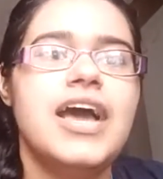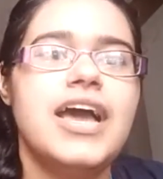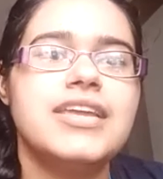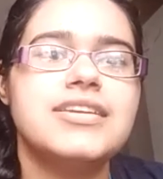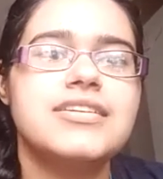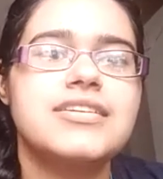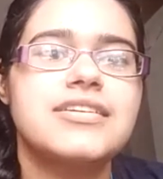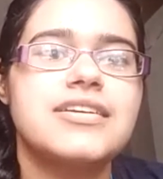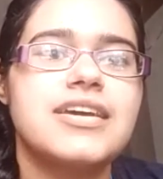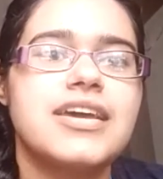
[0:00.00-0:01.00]
And
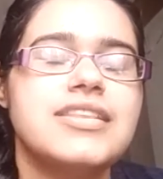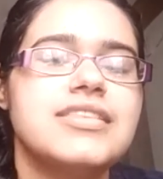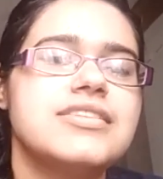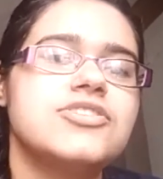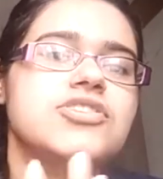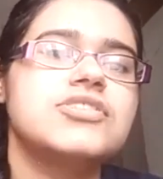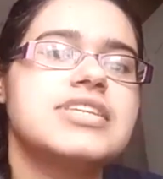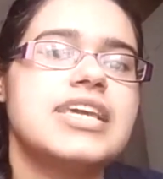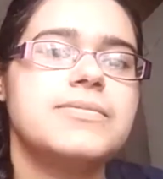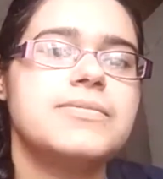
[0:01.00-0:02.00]
this just
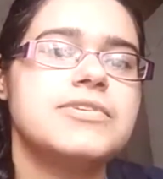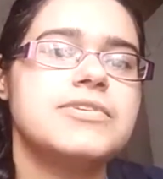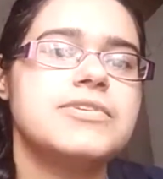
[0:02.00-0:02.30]
came as